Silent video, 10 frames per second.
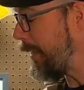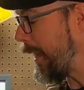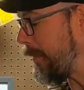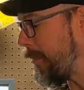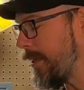
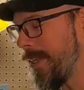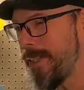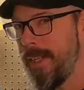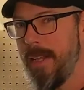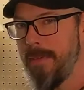it was on
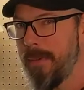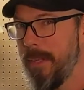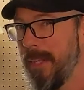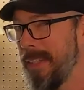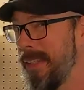sale for
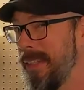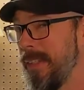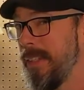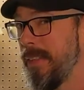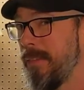like
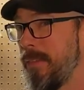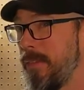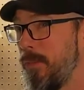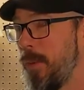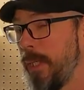
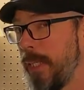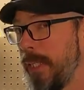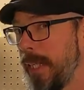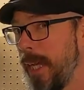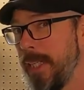
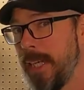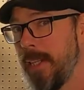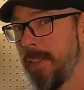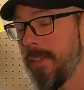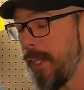
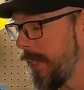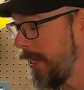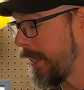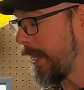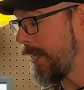$29, I
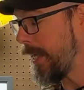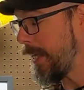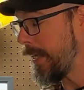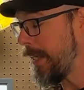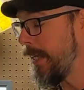think. And
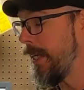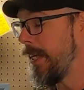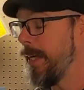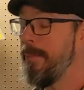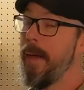then
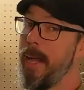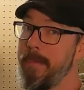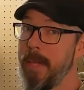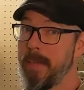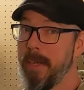I'm
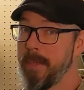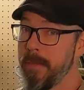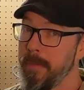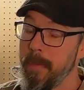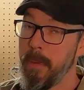not a
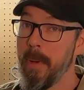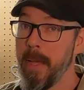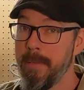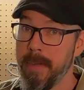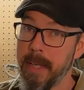veteran, but my
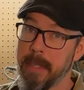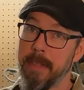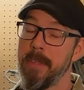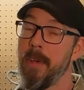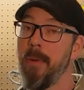wife is,
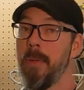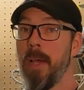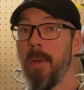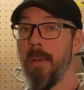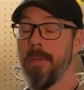so we
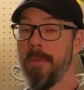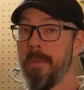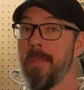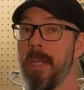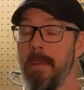always, when
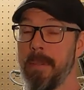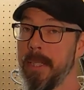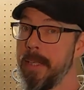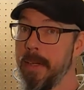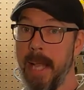we're shopping
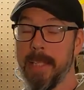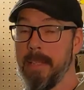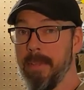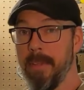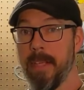together, ask
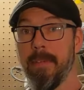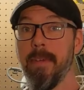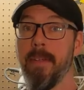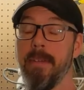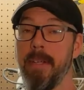if they'll give
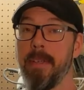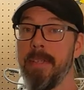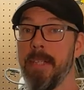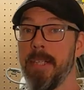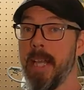her a veteran's
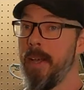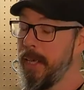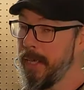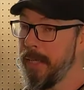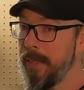discount,
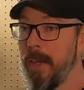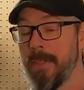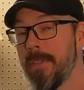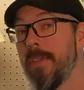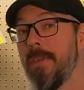and
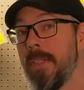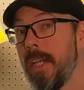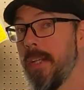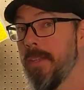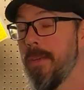AutoZone
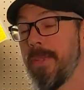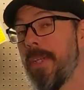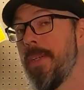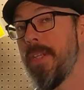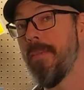does, so it was
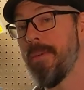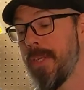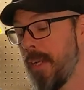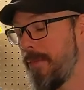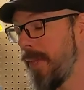another
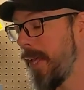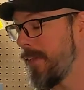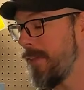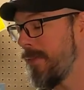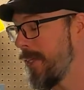10% off of that.
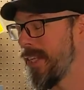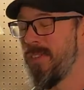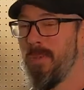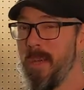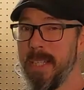So this was like a
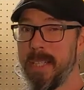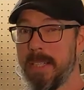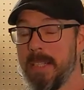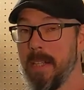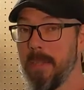
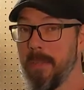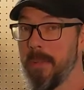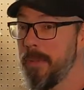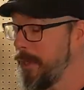$26 torque